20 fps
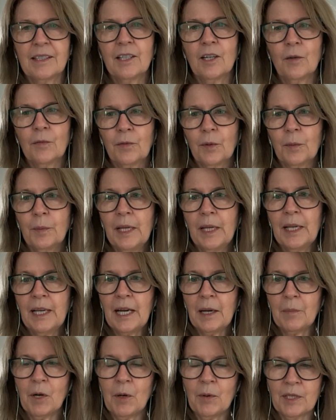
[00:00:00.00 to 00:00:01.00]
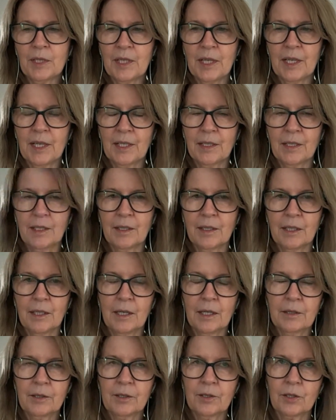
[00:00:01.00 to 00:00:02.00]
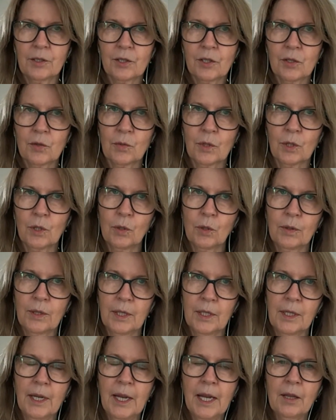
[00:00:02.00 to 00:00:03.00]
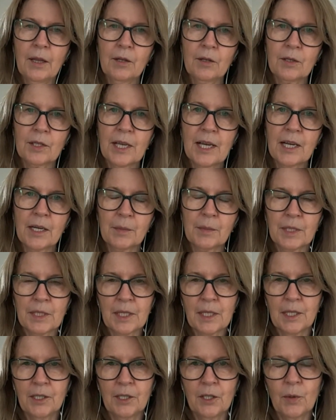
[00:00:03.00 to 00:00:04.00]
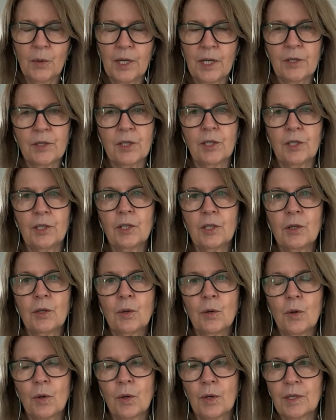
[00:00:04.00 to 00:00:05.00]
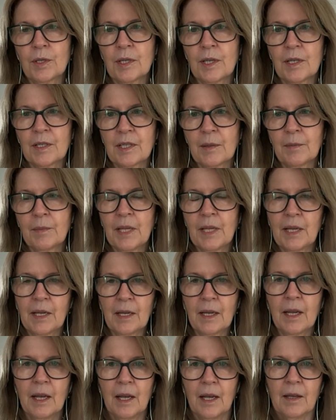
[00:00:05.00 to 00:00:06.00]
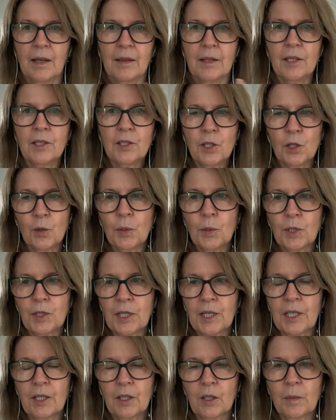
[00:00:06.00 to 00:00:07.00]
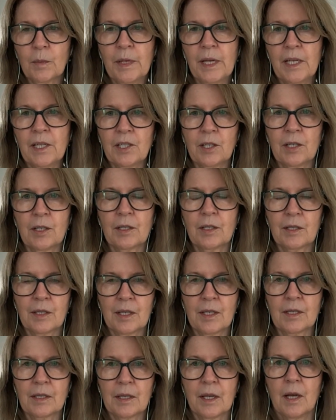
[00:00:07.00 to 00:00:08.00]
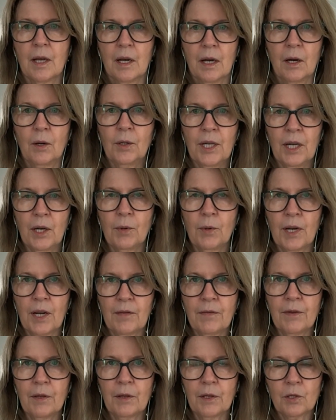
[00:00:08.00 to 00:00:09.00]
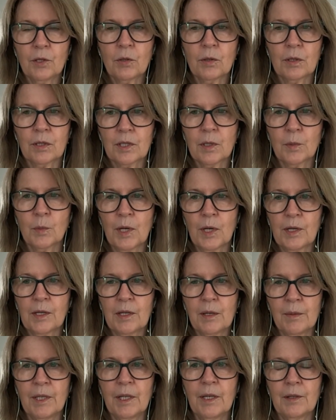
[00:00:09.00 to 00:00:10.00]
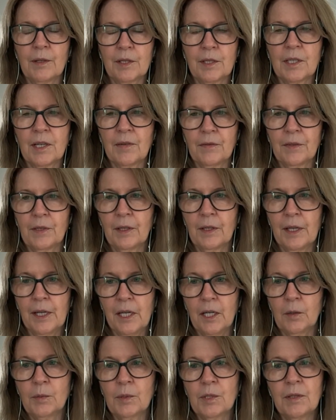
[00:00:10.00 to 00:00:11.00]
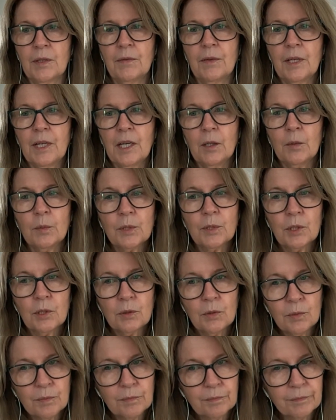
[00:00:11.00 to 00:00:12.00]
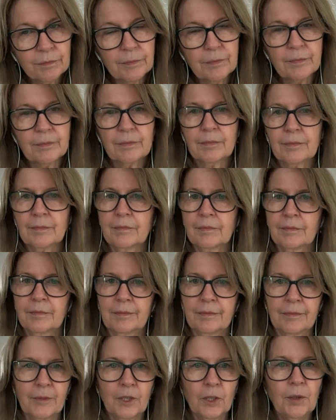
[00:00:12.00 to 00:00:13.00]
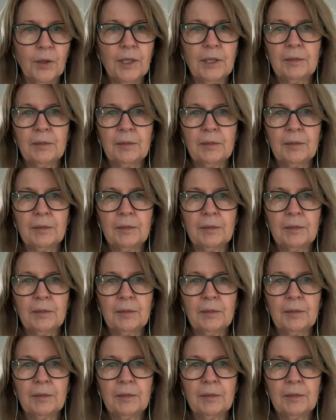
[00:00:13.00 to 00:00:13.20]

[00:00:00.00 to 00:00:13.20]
for me, I'm always thinking, did the doctor just throw the inhalers at them because they didn't know what else to do? Or is it something these two particular patients says, oh yeah, when I feel the shortness of breath coming on, this definitely helps. If it helps you, do it.